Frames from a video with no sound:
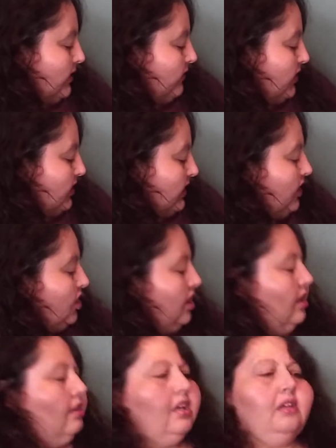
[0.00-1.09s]
of
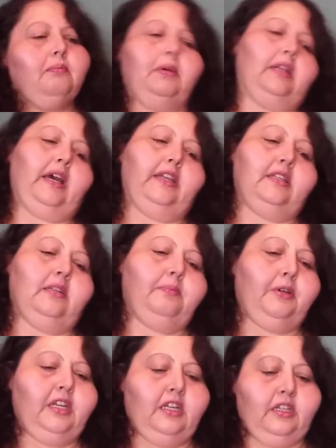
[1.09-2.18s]
stationery, but I did
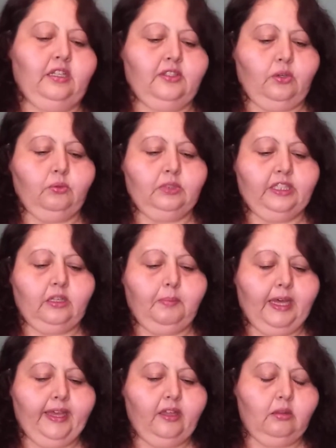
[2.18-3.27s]
put it in its own little
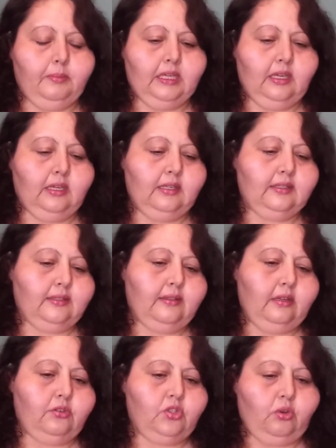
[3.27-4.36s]
pile because
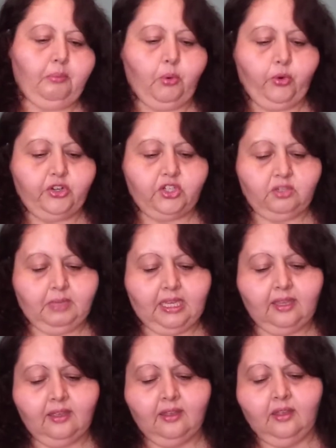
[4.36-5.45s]
they're so important to
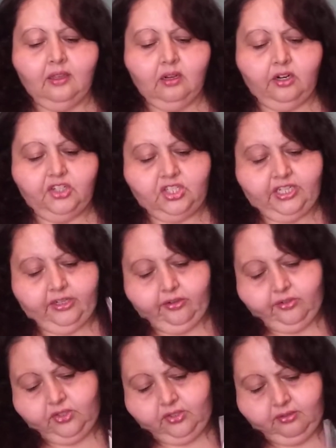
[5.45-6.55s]
me, are
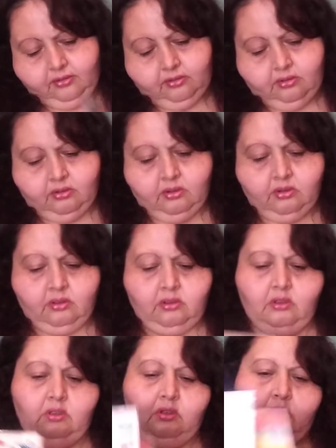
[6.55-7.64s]
stickers.
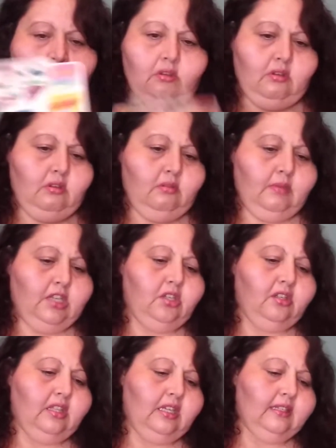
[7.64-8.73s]
I
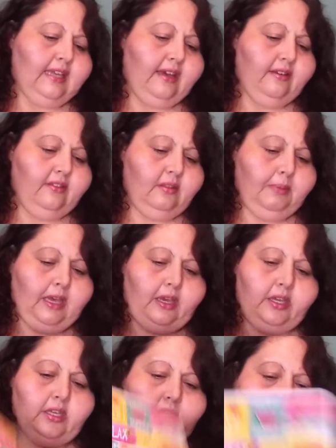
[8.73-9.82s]
took these out of the
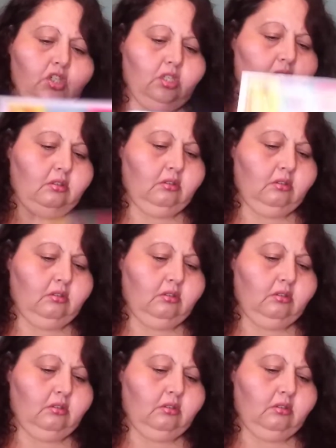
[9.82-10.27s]
package,